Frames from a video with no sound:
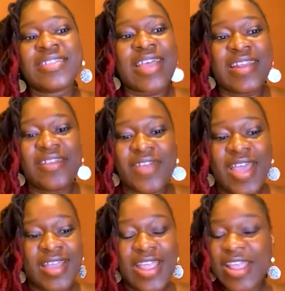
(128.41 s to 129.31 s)
I never
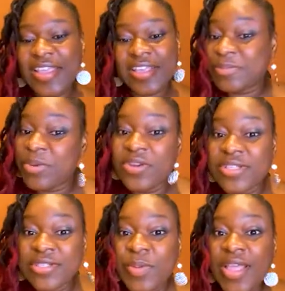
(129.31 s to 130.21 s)
had any
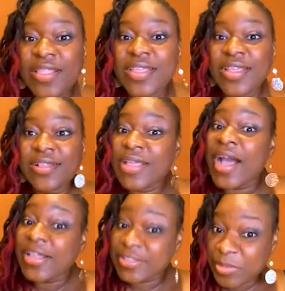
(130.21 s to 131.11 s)
experience with the
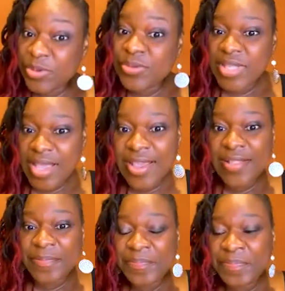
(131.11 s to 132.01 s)
hospital setting.